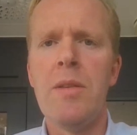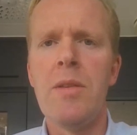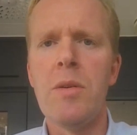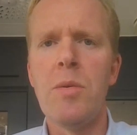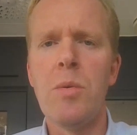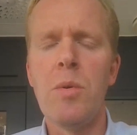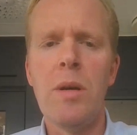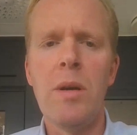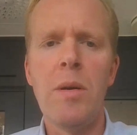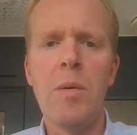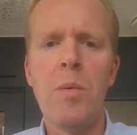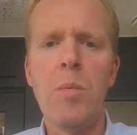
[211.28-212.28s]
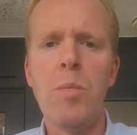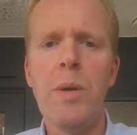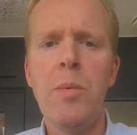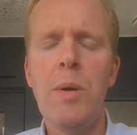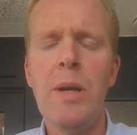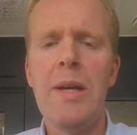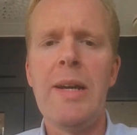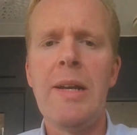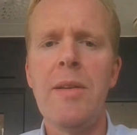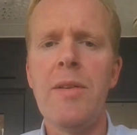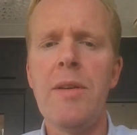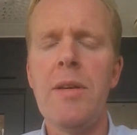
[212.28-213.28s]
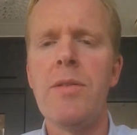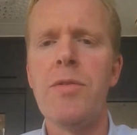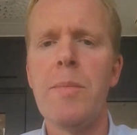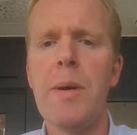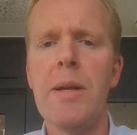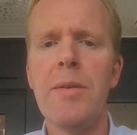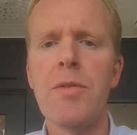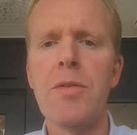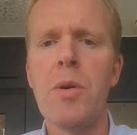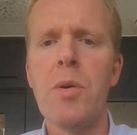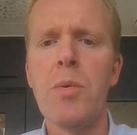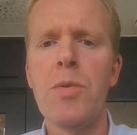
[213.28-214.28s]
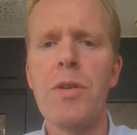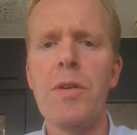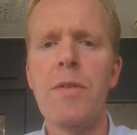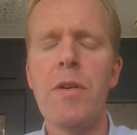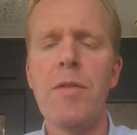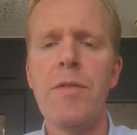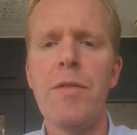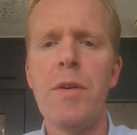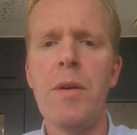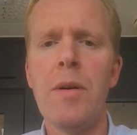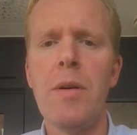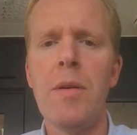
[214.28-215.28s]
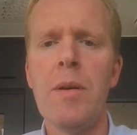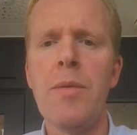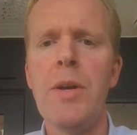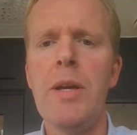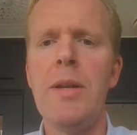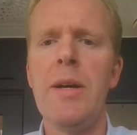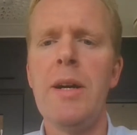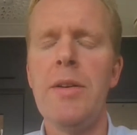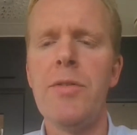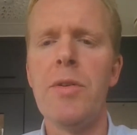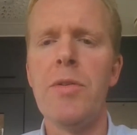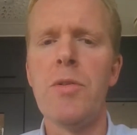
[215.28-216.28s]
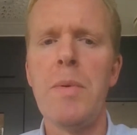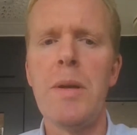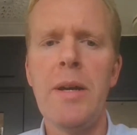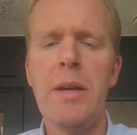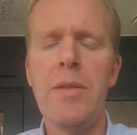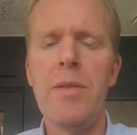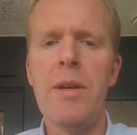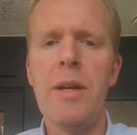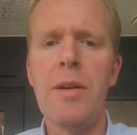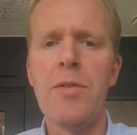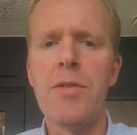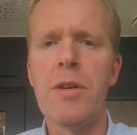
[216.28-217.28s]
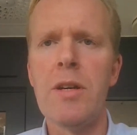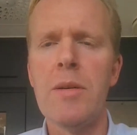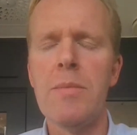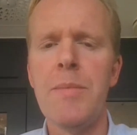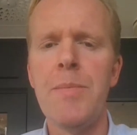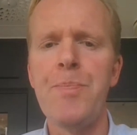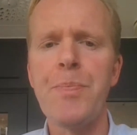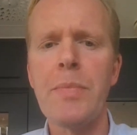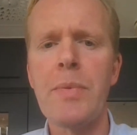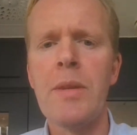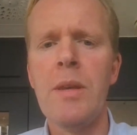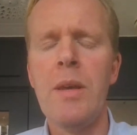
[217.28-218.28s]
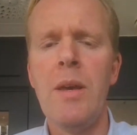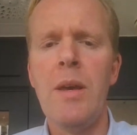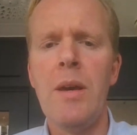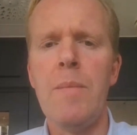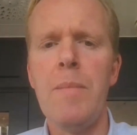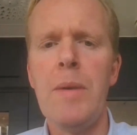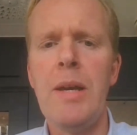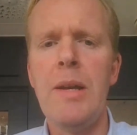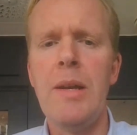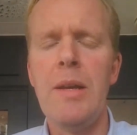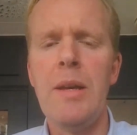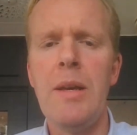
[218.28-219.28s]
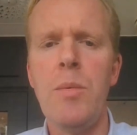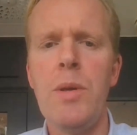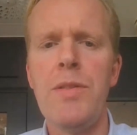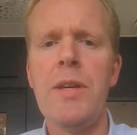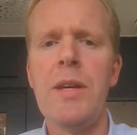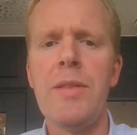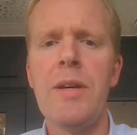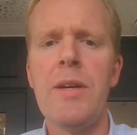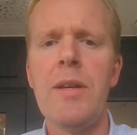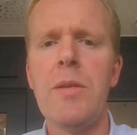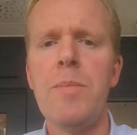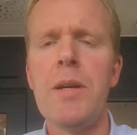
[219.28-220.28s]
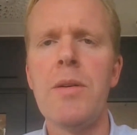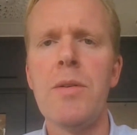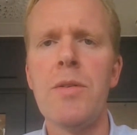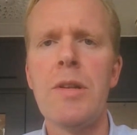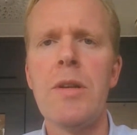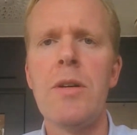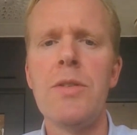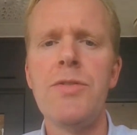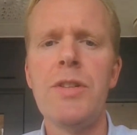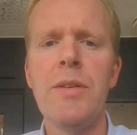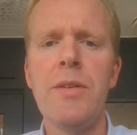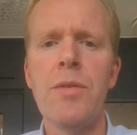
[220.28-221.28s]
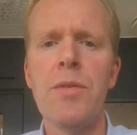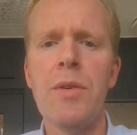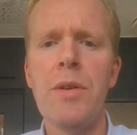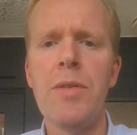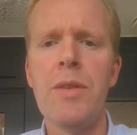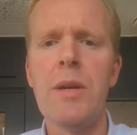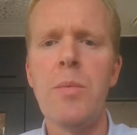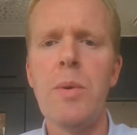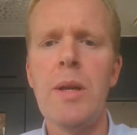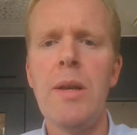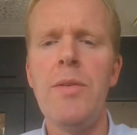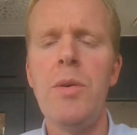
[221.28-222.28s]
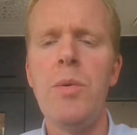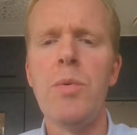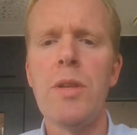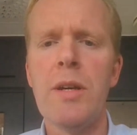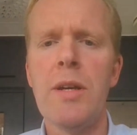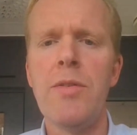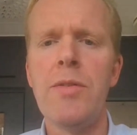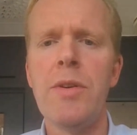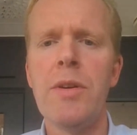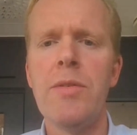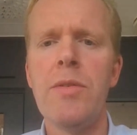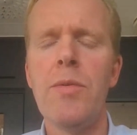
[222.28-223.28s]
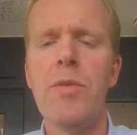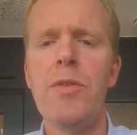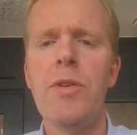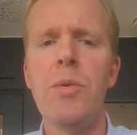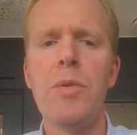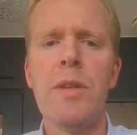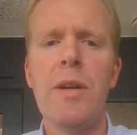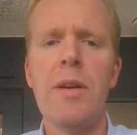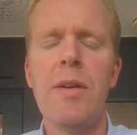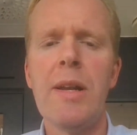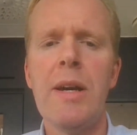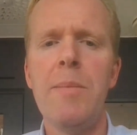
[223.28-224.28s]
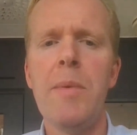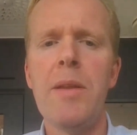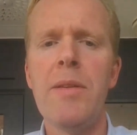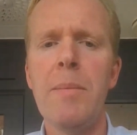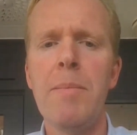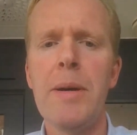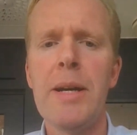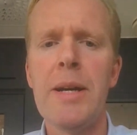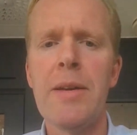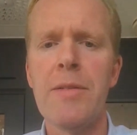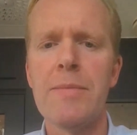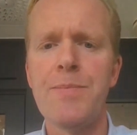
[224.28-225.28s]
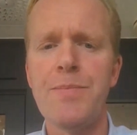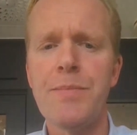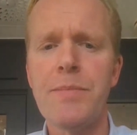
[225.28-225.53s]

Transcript: So uh, We will likely see a tremendous growth of green hydrogen supply in the years to come. and Mainly, we think that is because large industries, they will use hydrogen to reduce their climate impact.